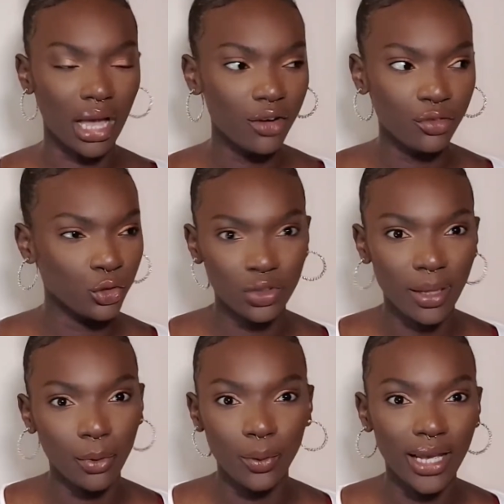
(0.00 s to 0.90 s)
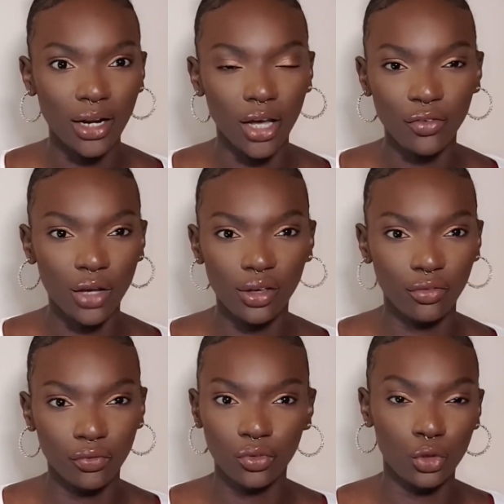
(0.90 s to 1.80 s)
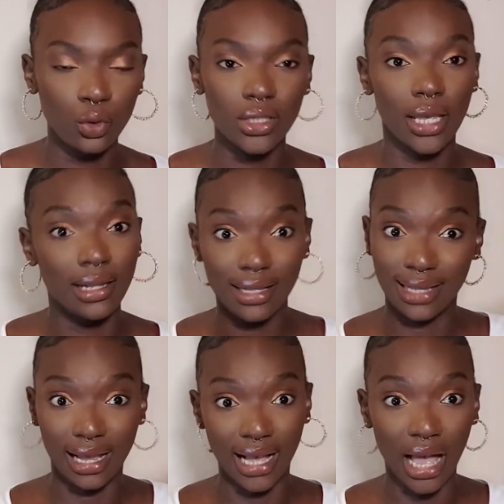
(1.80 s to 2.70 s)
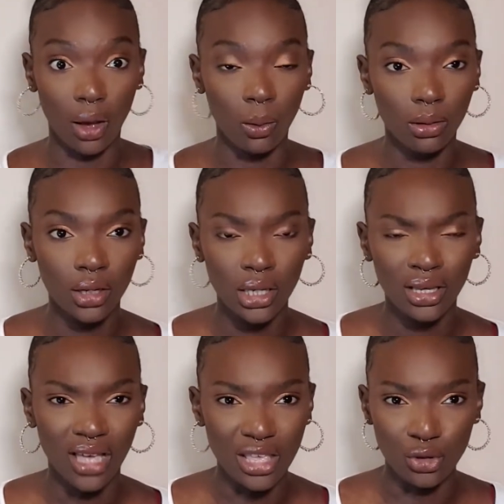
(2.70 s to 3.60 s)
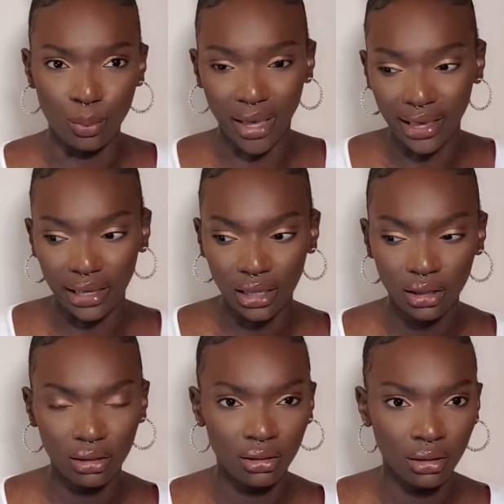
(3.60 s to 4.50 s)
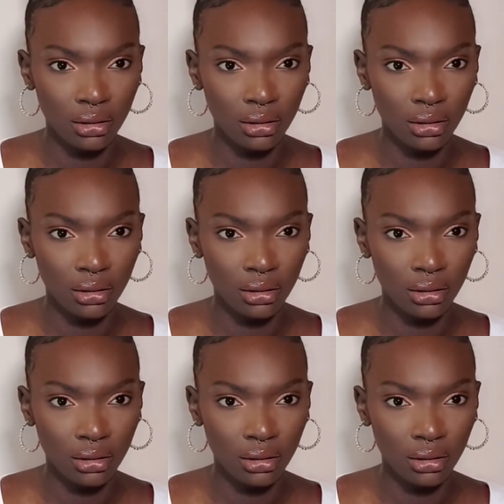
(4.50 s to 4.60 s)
I don't feel no type of way. Like, if you say let's hang out and you pay,